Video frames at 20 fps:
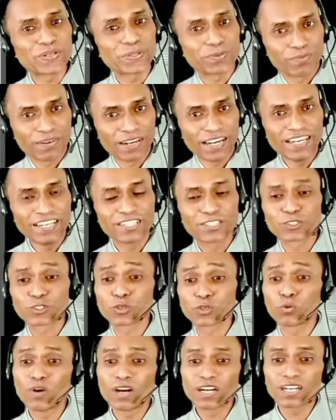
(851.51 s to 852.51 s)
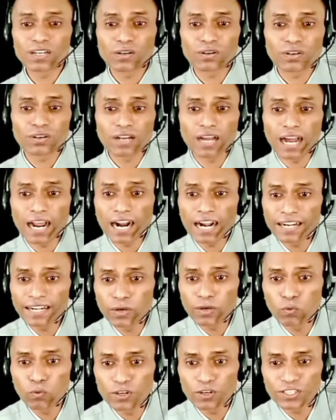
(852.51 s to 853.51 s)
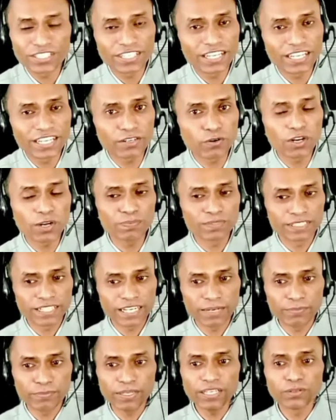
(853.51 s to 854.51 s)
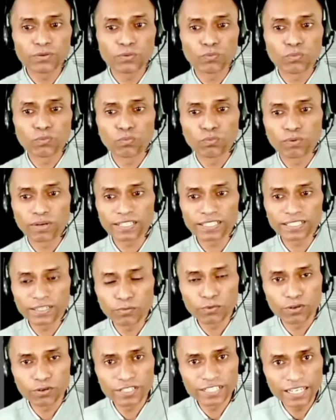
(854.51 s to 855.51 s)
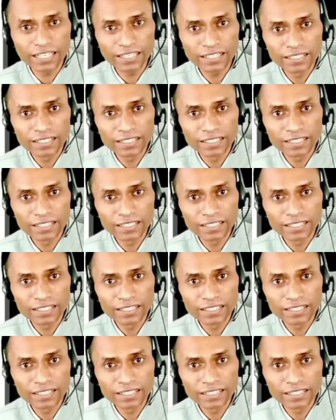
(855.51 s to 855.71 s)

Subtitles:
Right? So what are the words here, Gaurav? Tell me. What is the word here?